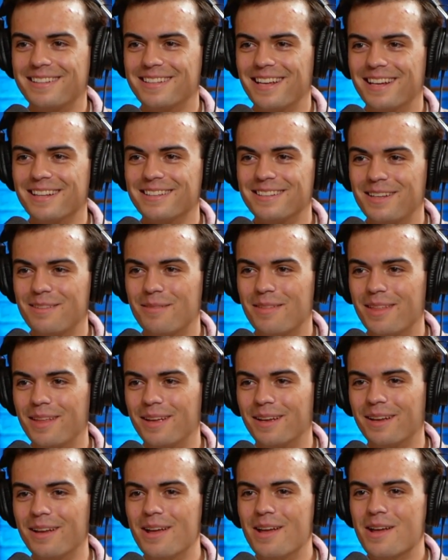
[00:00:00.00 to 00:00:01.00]
exact same
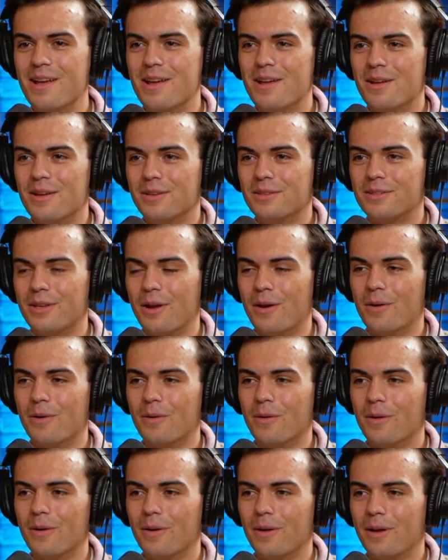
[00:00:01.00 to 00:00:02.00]
thing. Yeah.
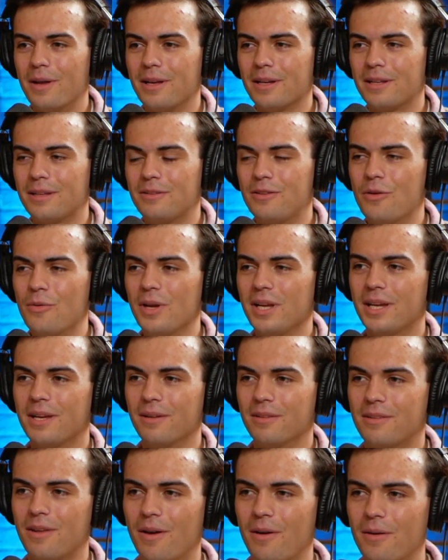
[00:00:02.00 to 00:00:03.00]
So, doing
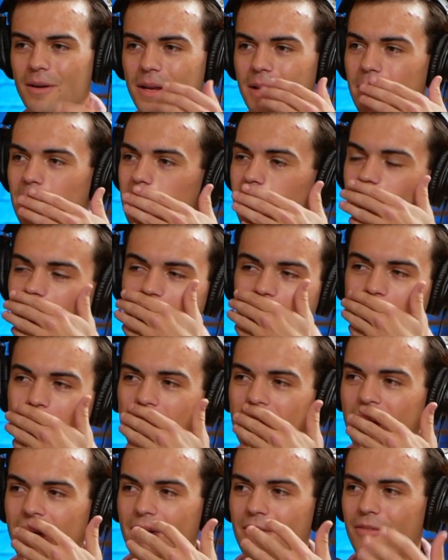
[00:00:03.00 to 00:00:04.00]
Kill Tony, being
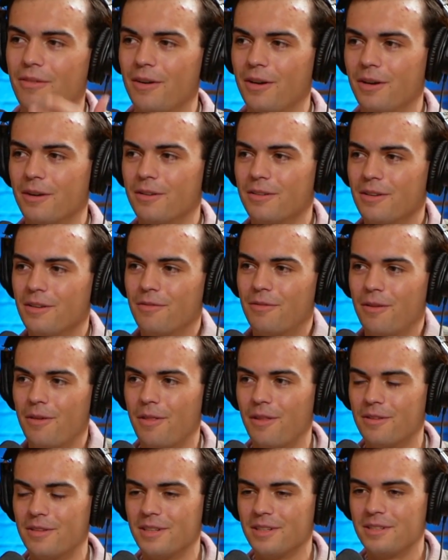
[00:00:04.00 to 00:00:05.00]
up there for your for
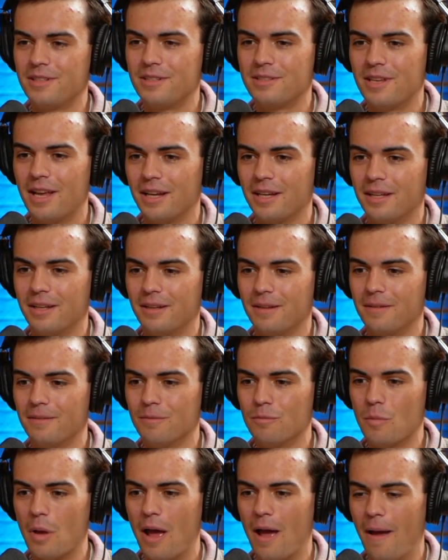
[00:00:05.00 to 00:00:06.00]
the sixty second
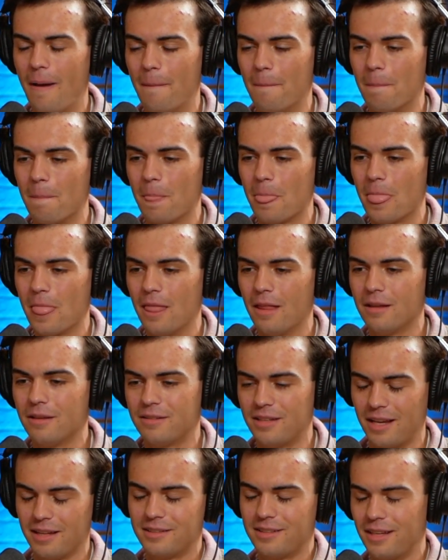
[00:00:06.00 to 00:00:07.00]
um,
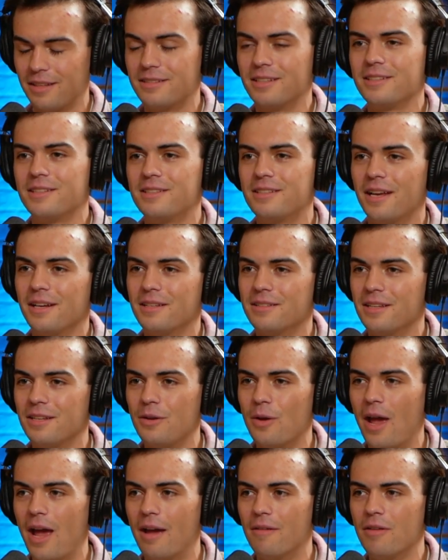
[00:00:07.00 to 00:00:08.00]
sixty seconds that
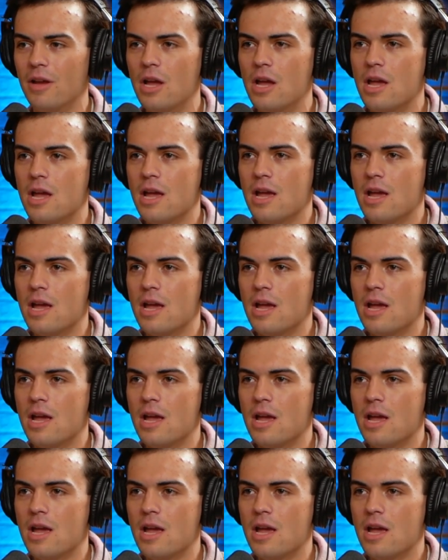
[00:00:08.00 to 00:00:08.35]
you have.